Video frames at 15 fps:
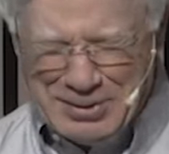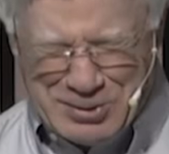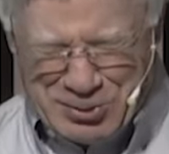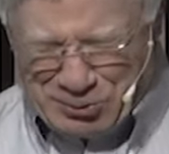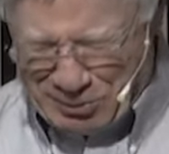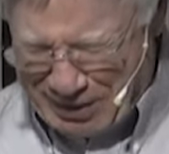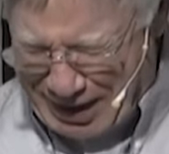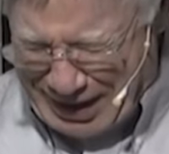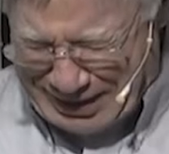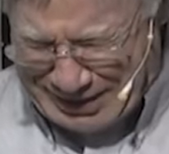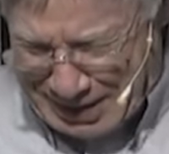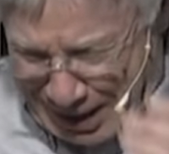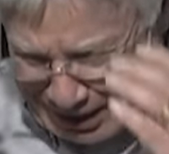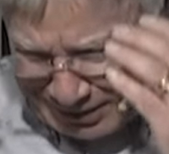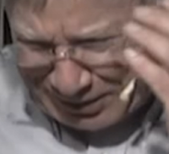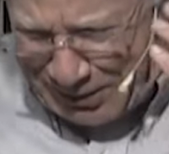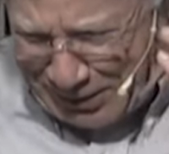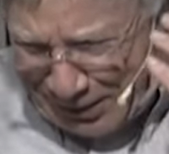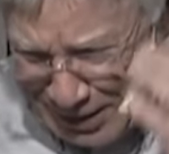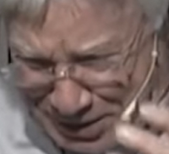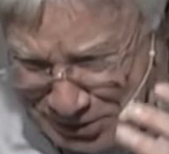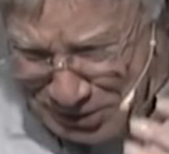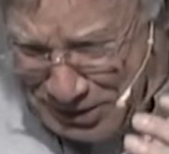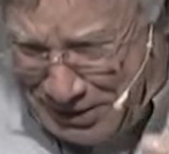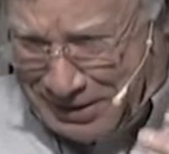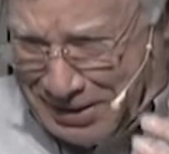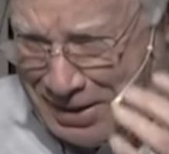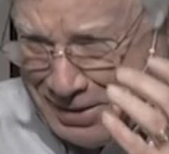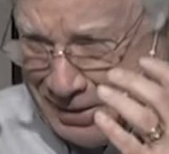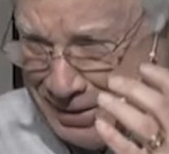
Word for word: I tried not to listen.